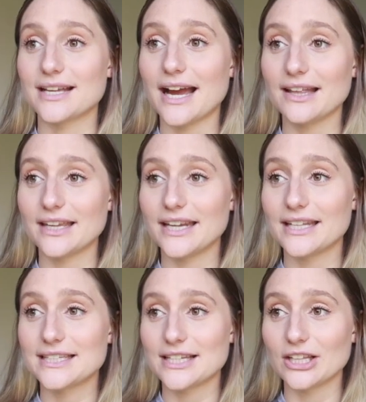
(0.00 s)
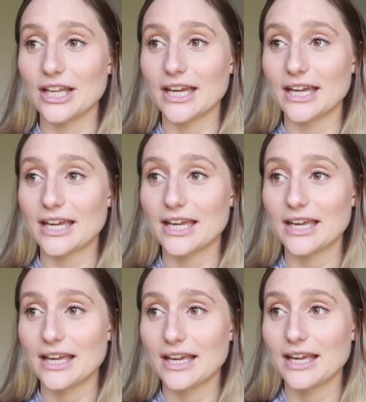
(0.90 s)
dilated till like,
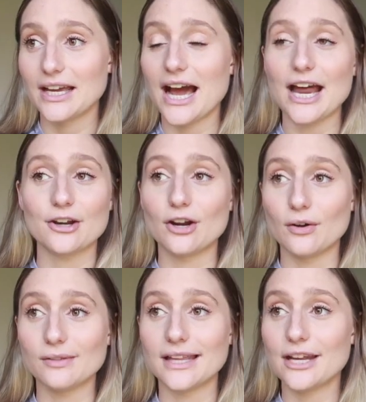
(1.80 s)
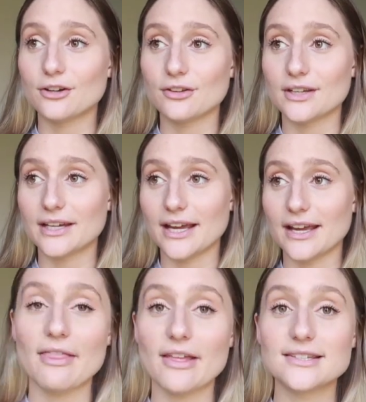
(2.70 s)
I don't know, later in the
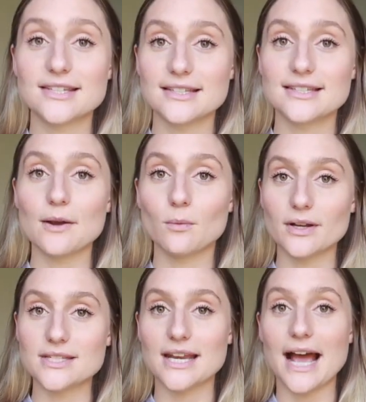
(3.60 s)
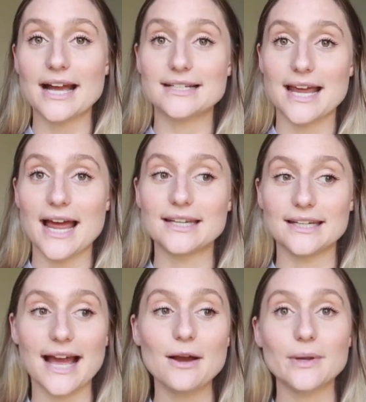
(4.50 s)
day. And then since I wasn't at
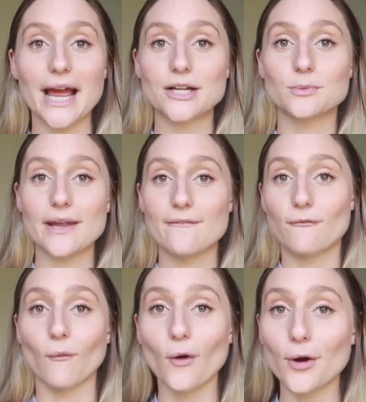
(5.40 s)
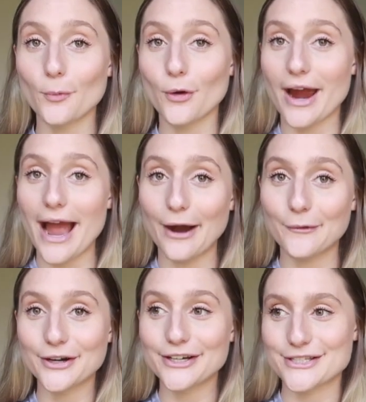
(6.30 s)
10 yet, we had to wait 4 more
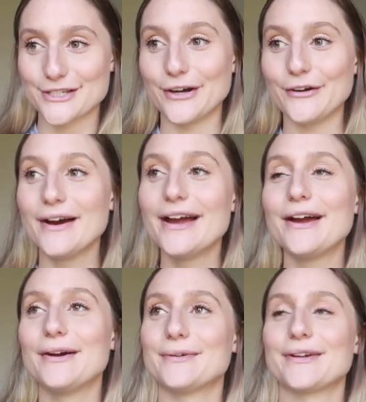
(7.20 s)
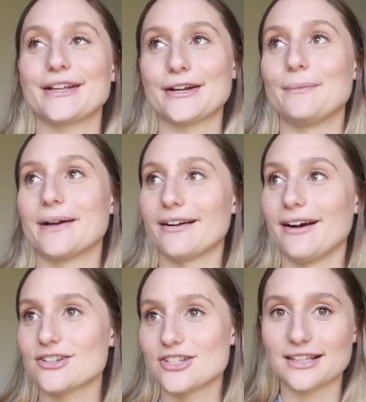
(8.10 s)
hours. So we were like, oh my
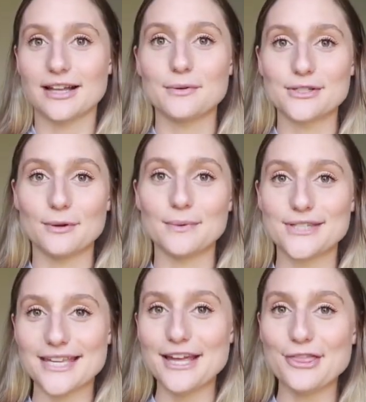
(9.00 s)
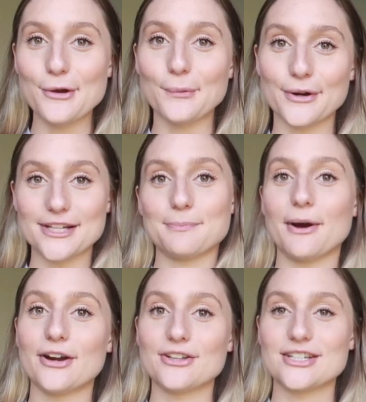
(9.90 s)
gosh, like that was almost the worst
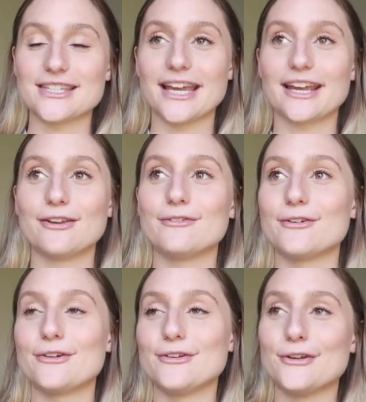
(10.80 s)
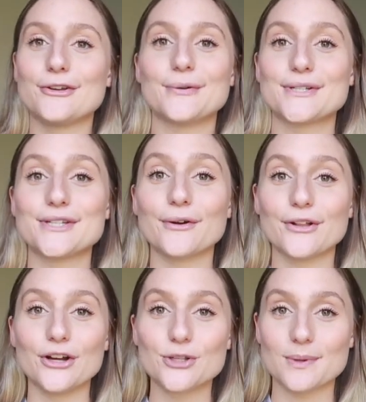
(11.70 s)
part. Just like you knew you were so
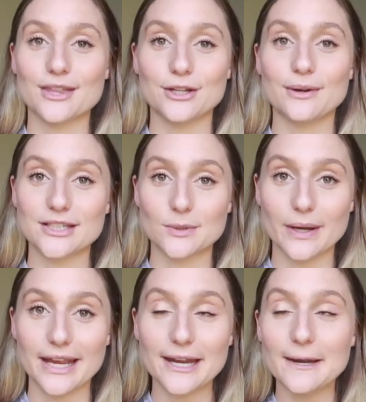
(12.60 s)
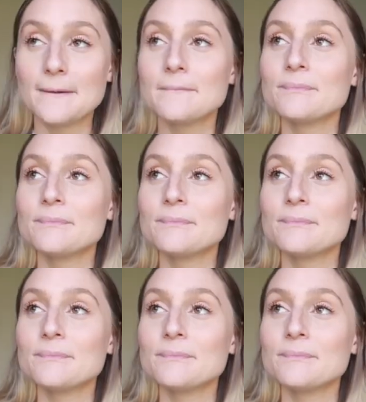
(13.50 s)
close, but then you had to wait.